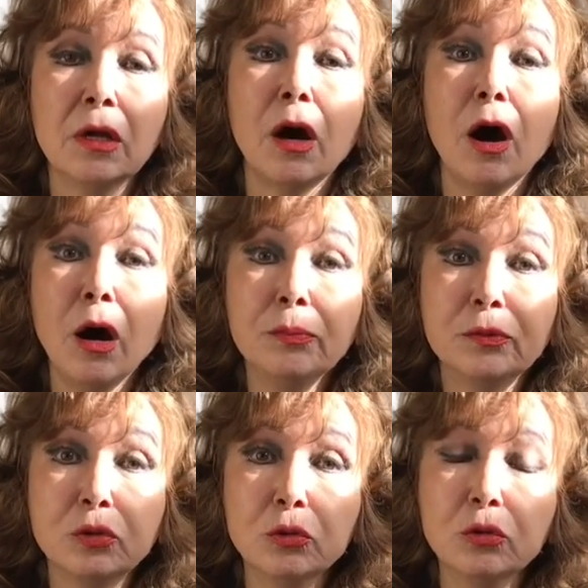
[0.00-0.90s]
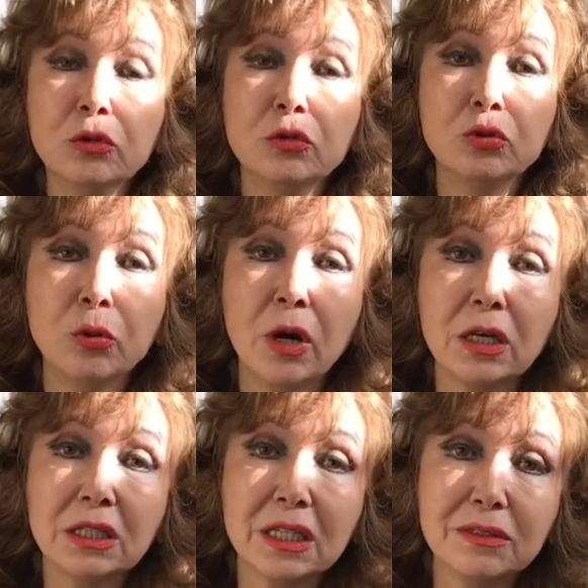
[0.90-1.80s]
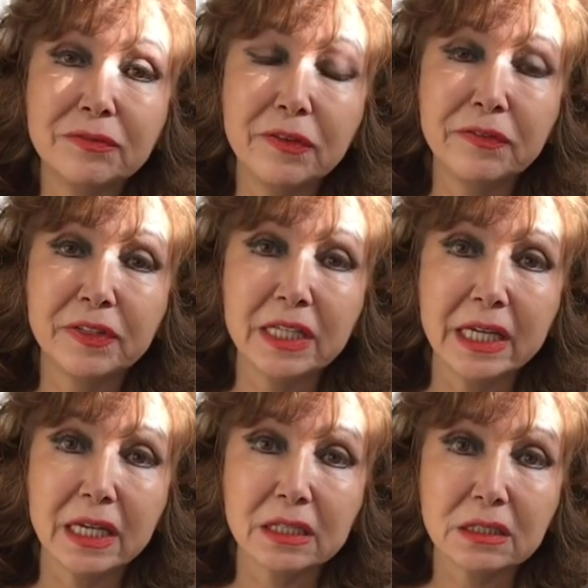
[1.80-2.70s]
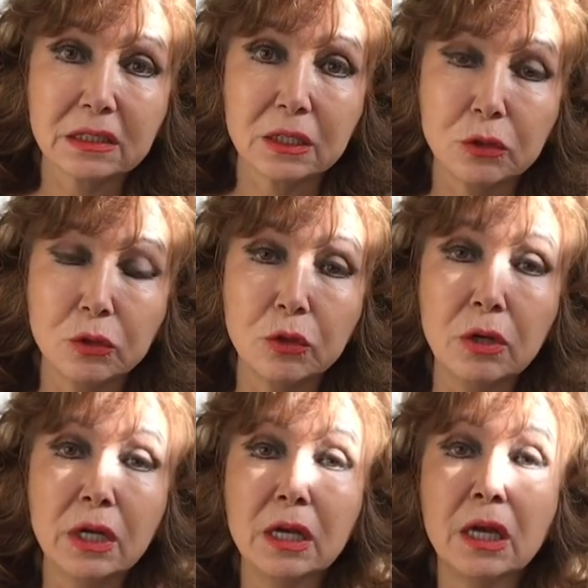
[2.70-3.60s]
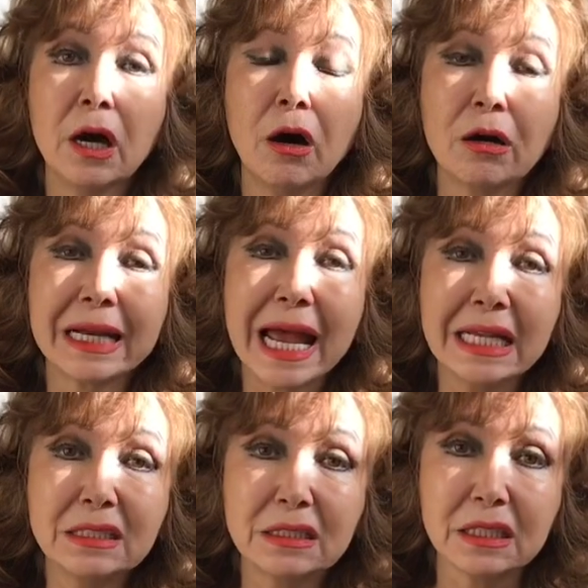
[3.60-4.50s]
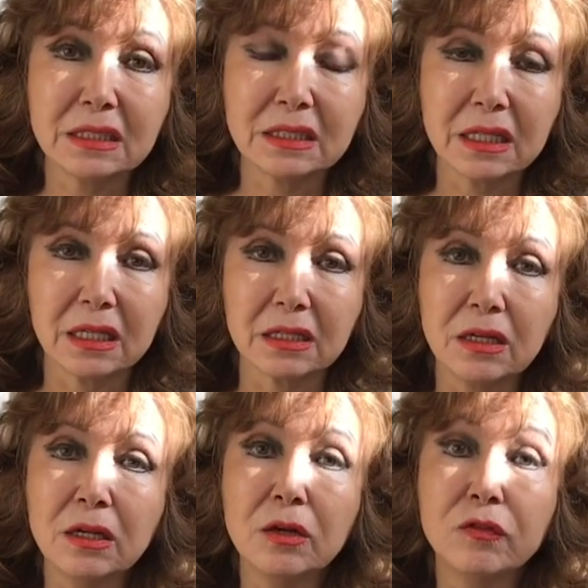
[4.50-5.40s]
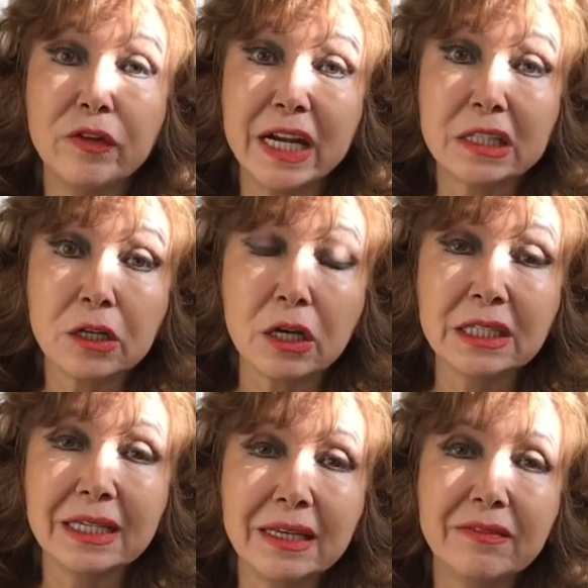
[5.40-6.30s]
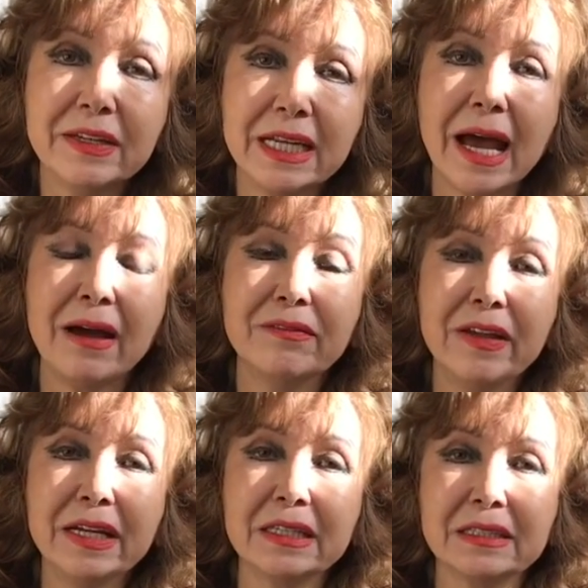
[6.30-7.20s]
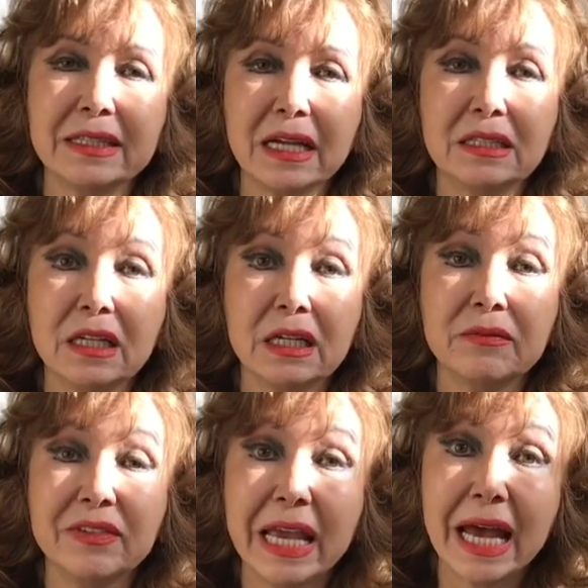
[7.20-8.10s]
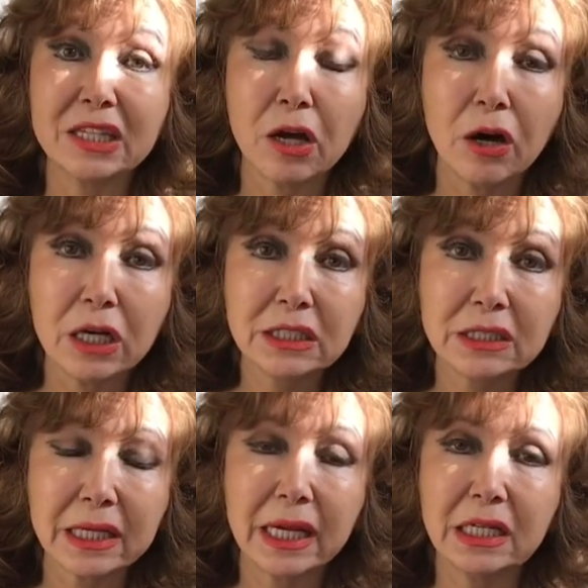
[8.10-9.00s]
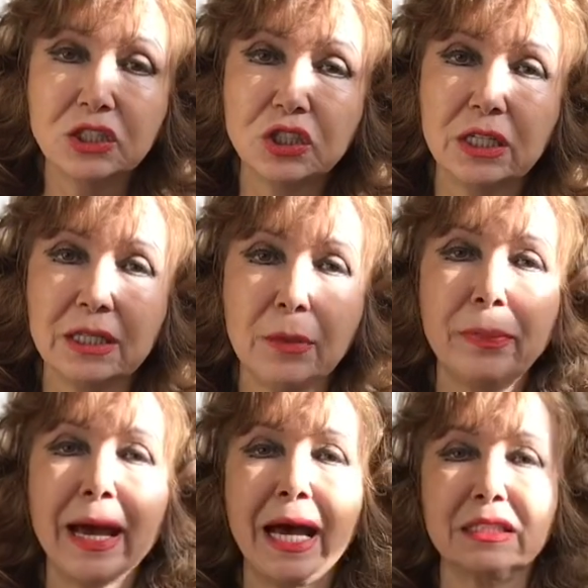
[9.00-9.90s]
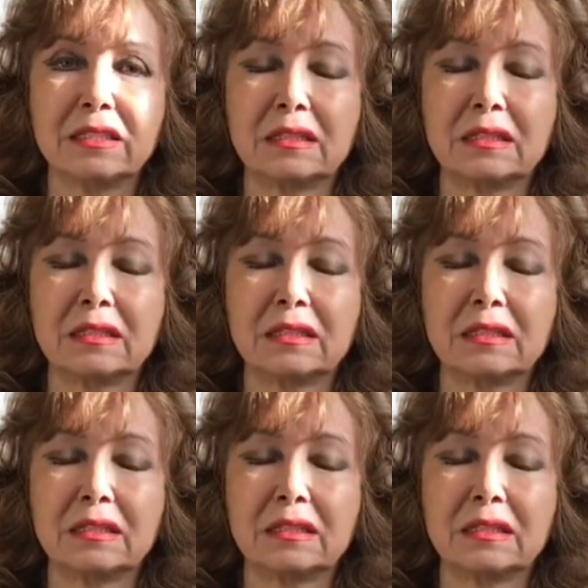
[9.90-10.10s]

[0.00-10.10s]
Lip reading: Up to 250 years ago, our ancestors were not even aware that we had Ice Age in the past.